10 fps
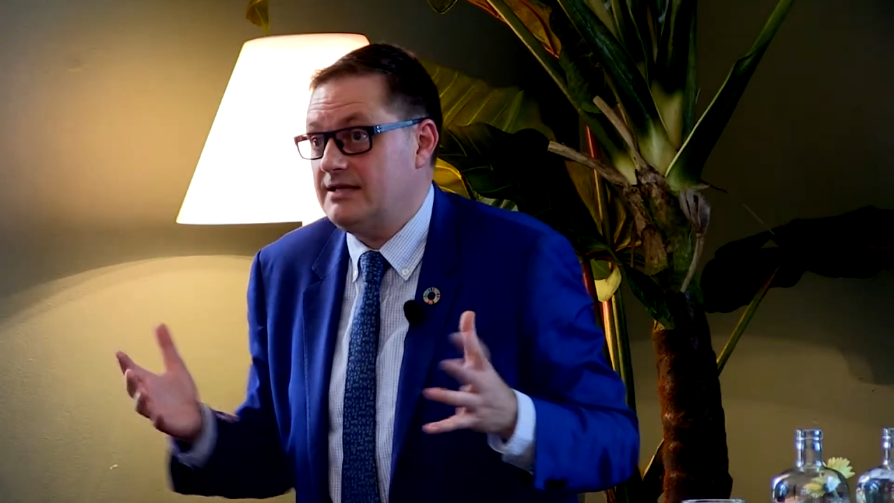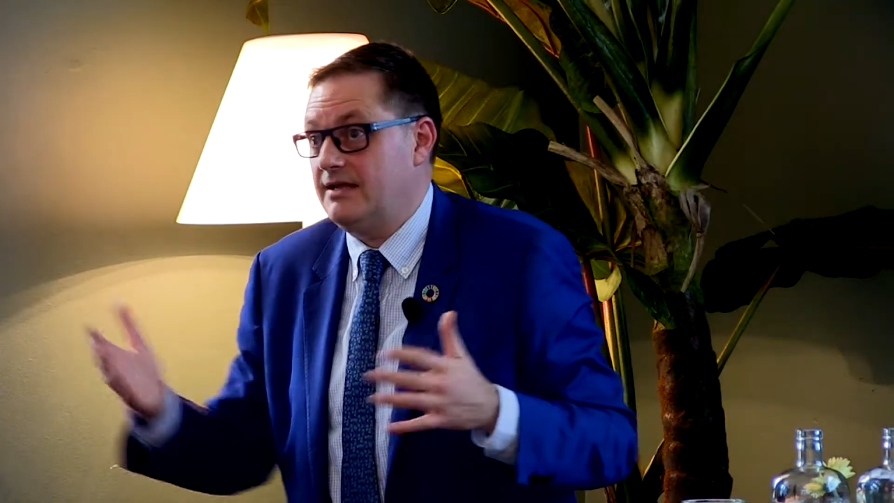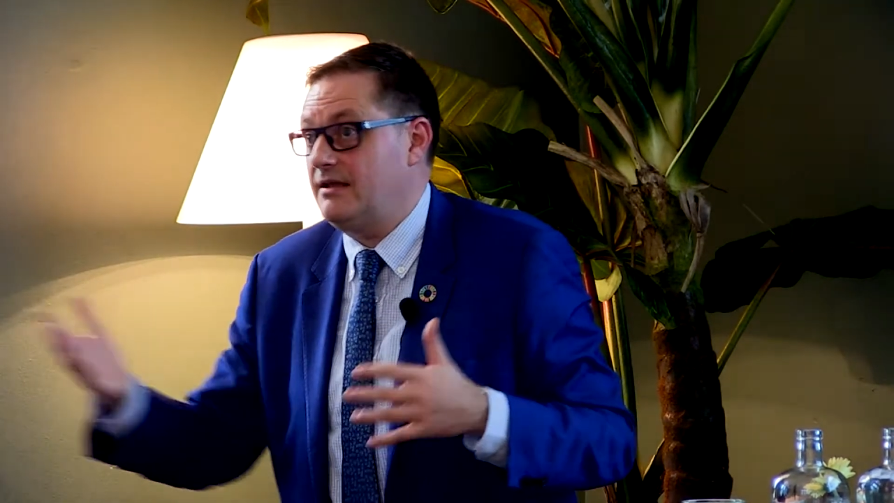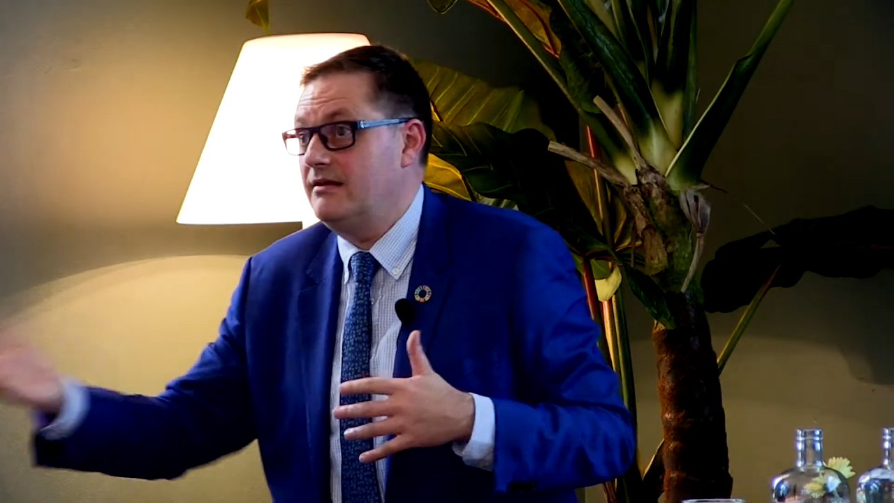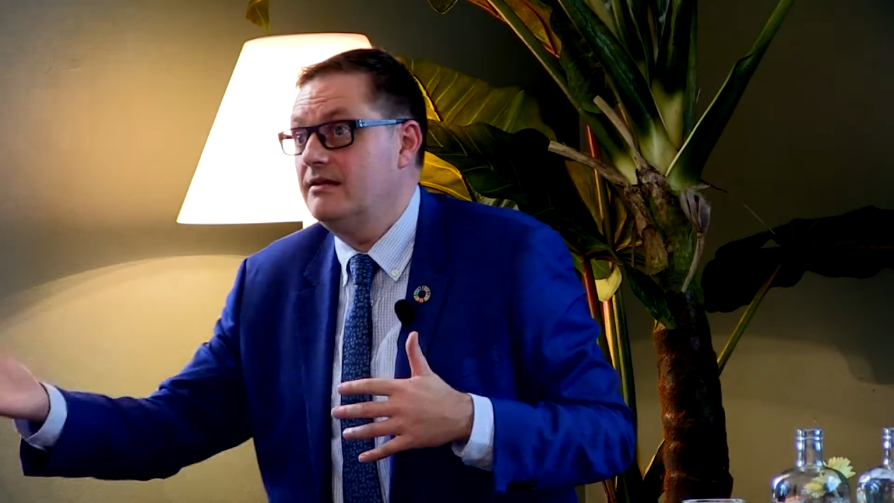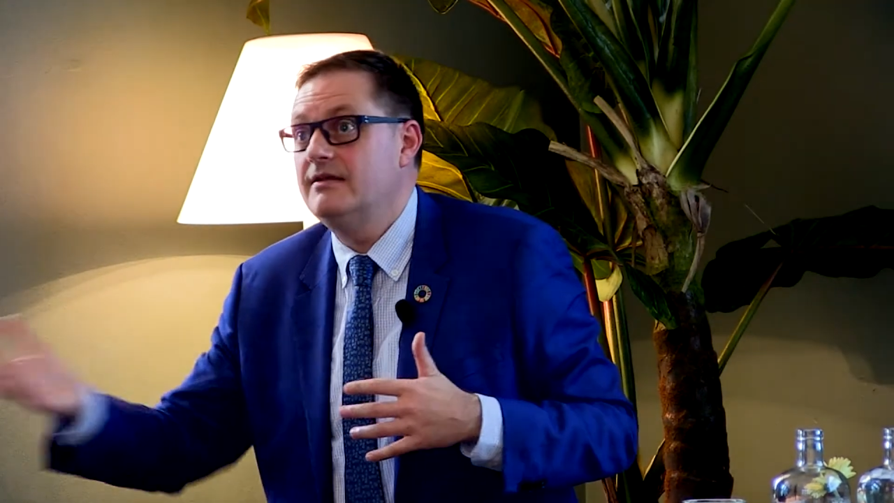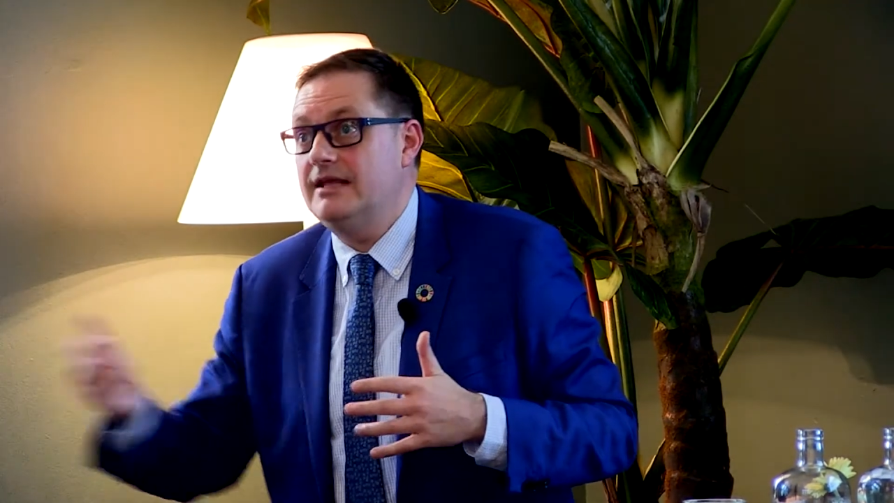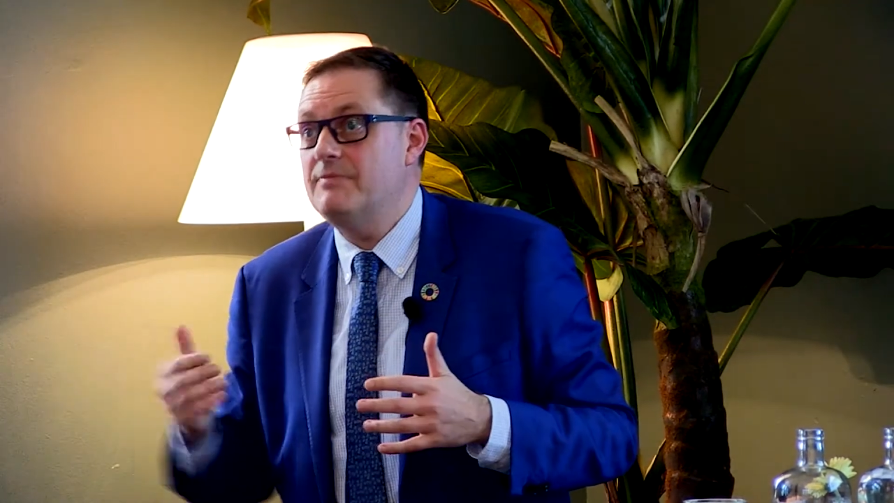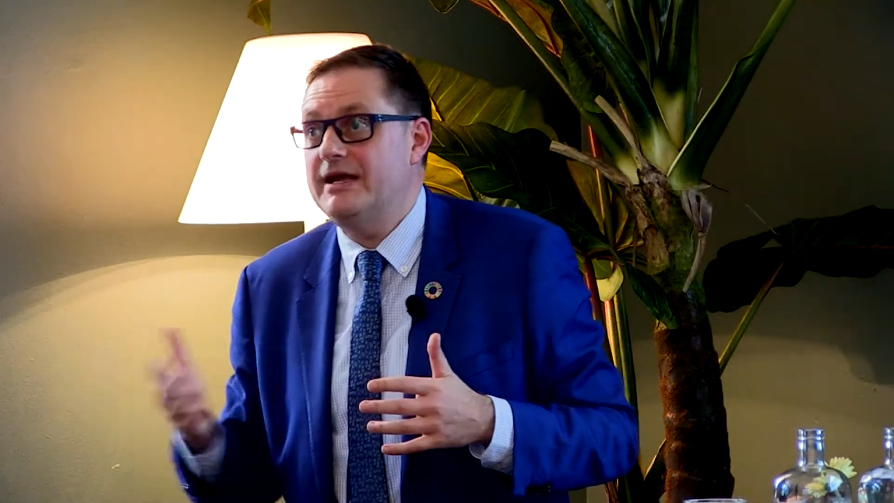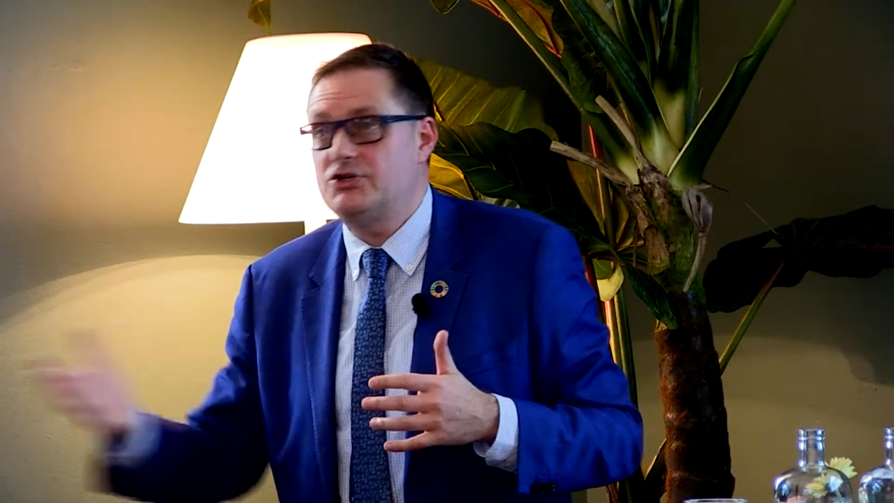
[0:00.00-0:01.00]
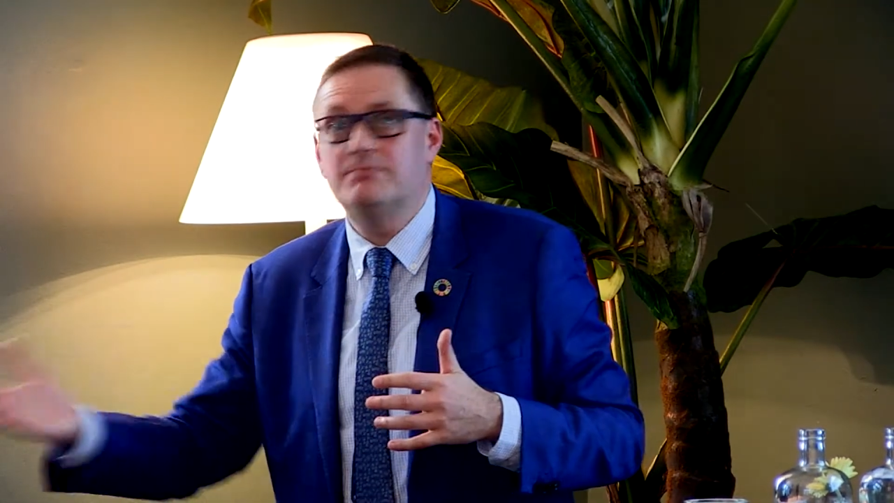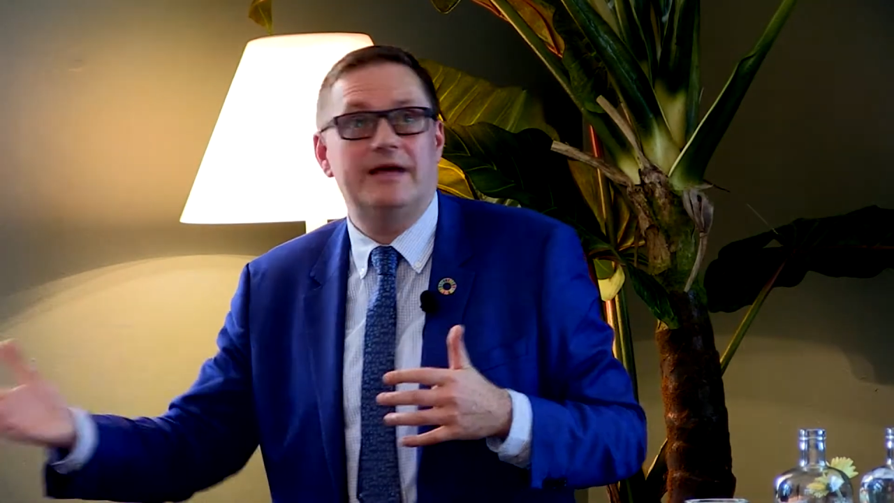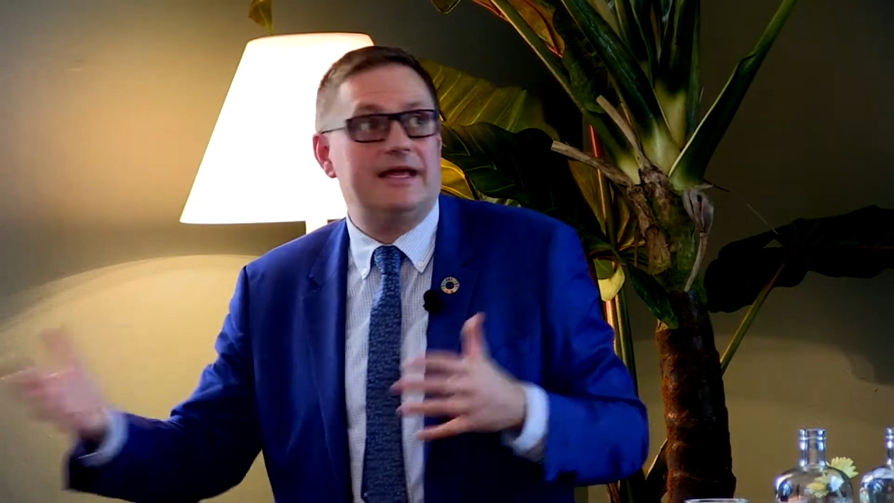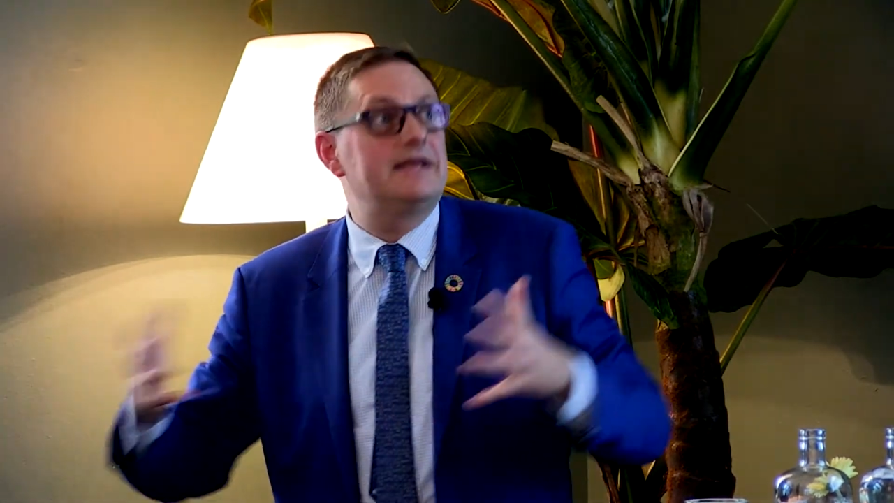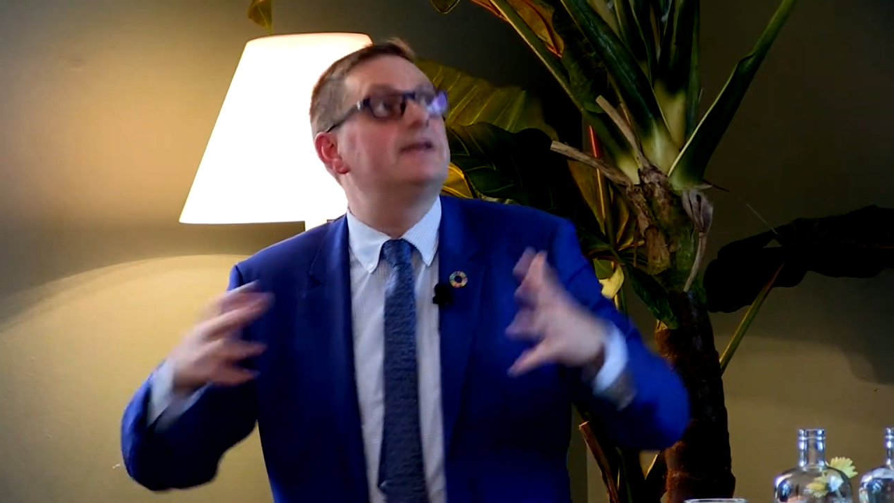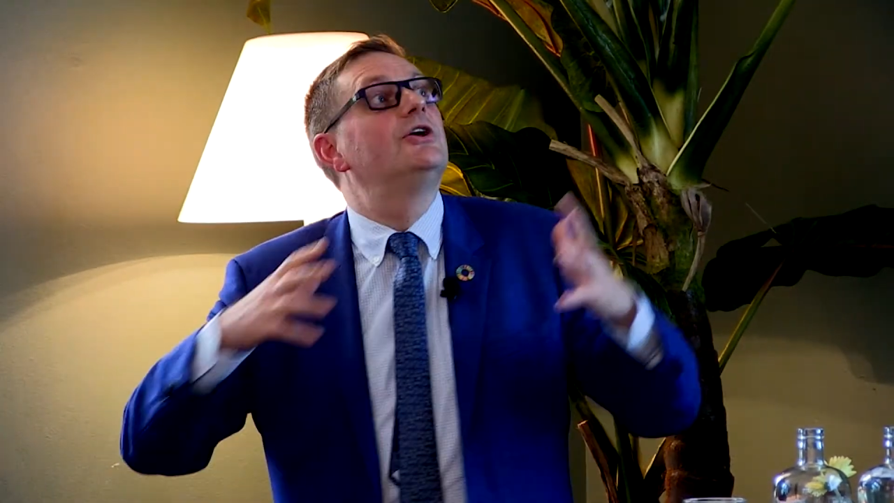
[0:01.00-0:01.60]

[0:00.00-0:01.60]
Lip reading: I can imagine, Mark,